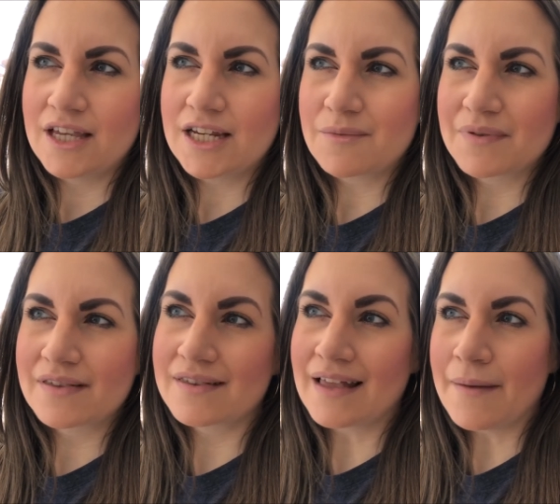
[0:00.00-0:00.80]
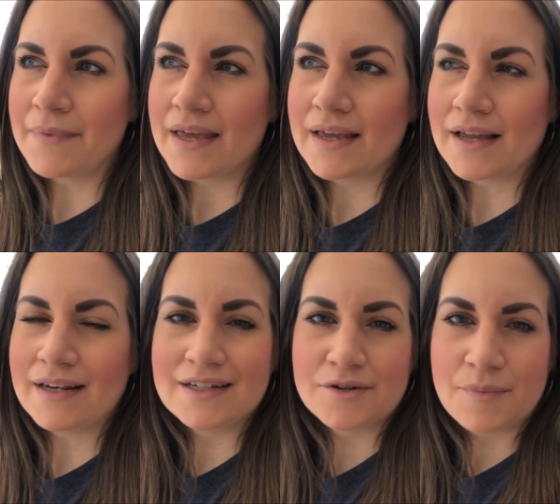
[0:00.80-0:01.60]
did upset me a
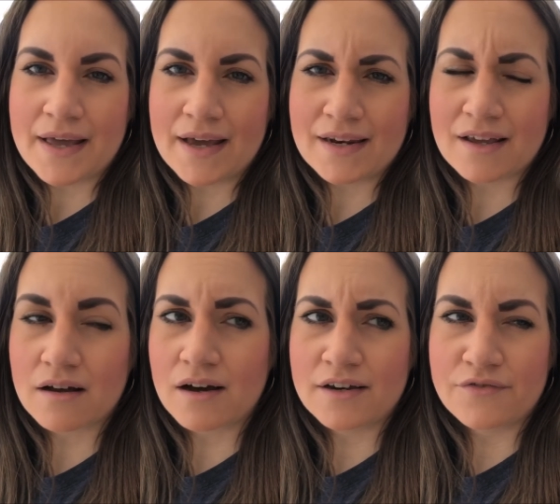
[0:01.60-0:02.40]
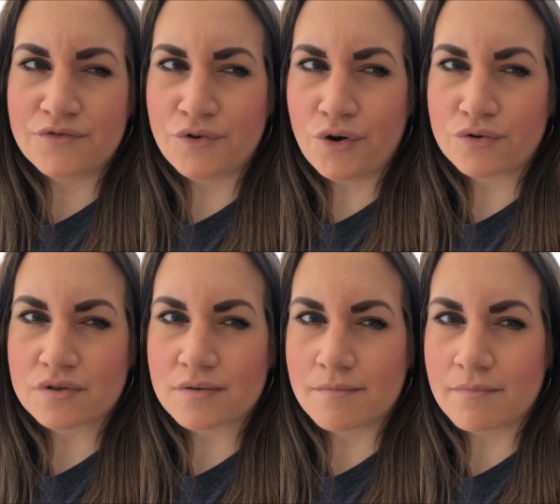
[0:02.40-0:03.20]
little bit, and it kind of
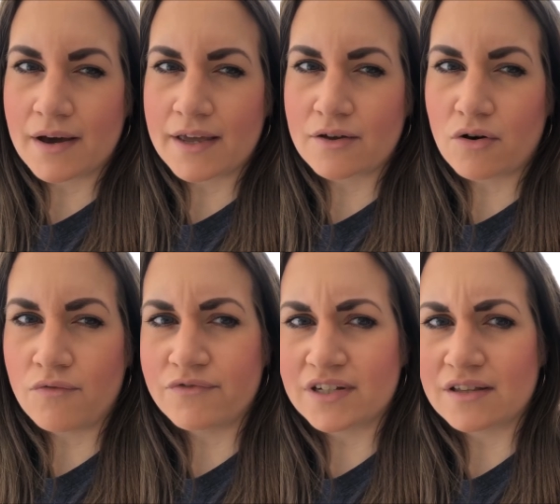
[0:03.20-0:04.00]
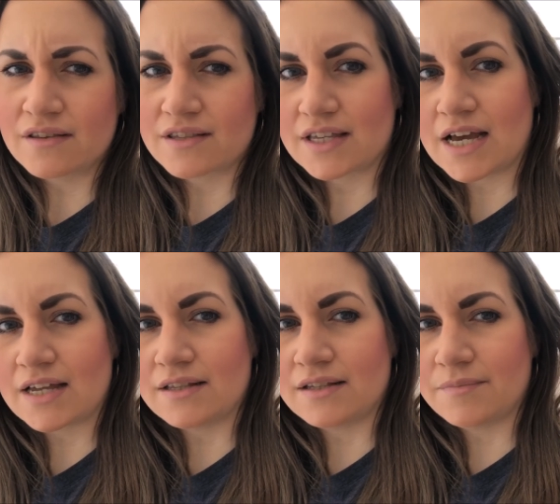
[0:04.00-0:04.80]
knocked my confidence
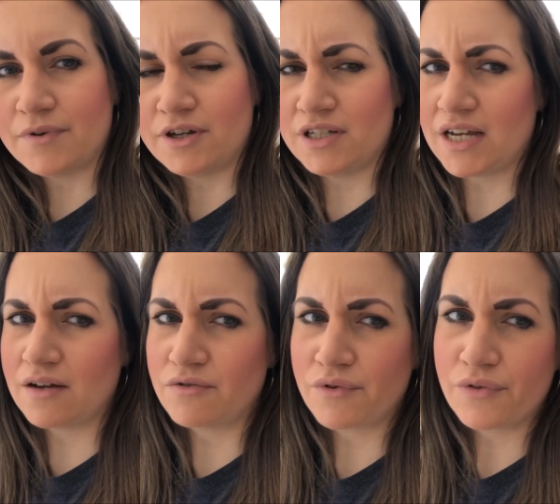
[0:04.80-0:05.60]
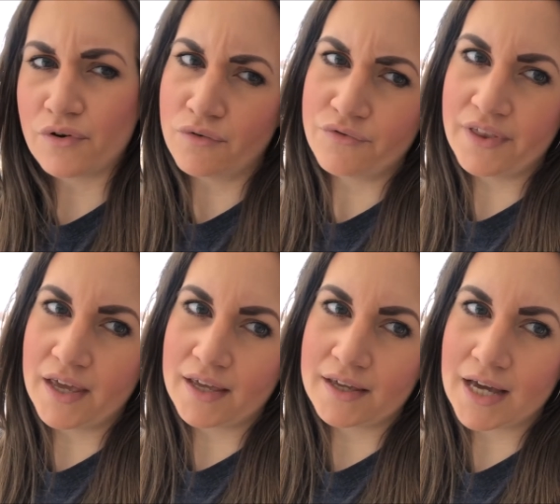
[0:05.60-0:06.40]
and put a downer on the whole
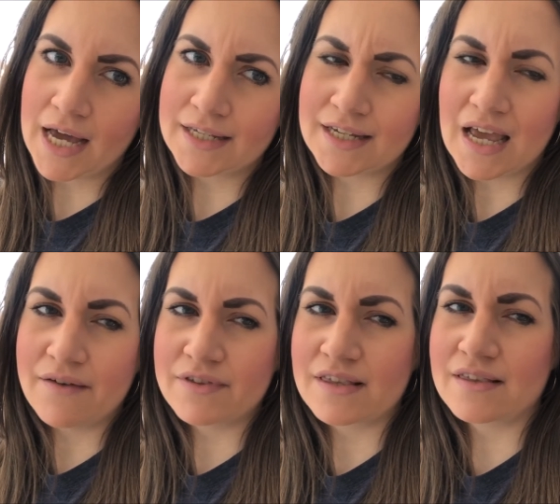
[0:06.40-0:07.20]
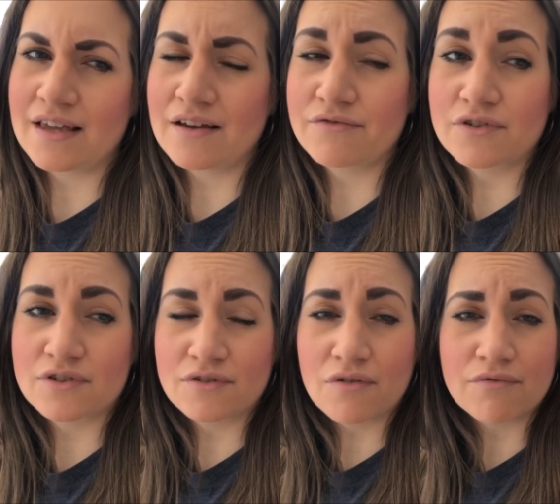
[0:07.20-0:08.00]
thing. And ever since then, I've
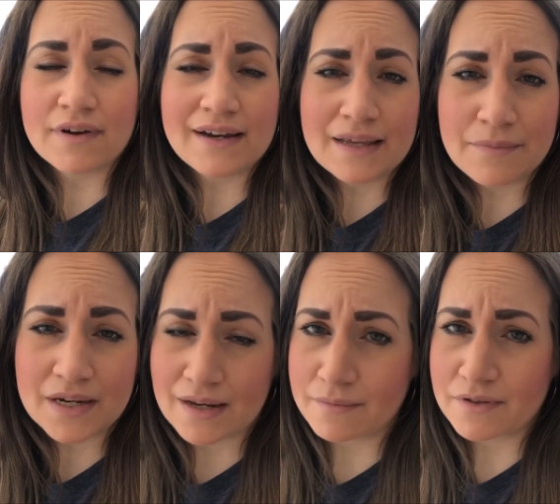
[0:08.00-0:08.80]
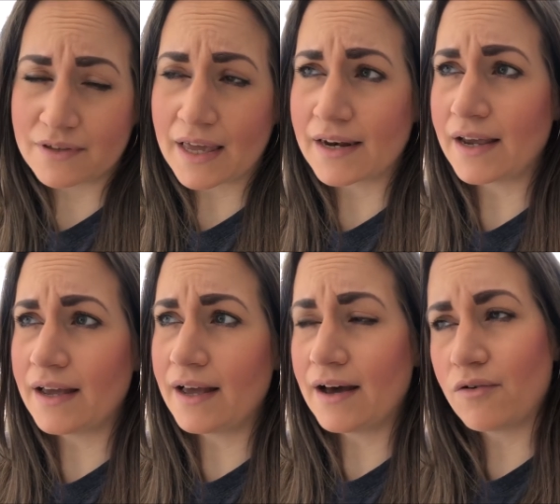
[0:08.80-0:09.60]
just not really been able to get it
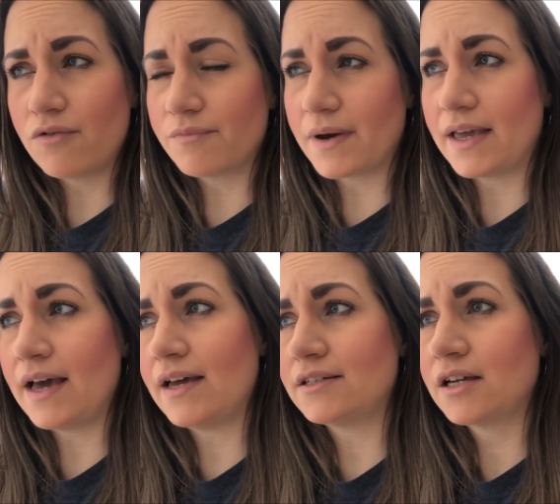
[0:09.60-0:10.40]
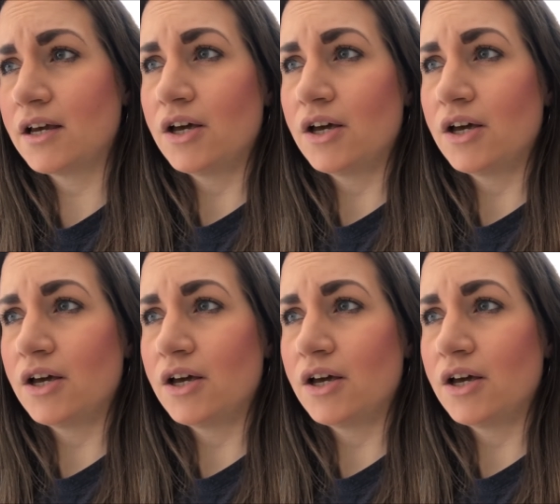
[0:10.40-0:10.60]
out of my head.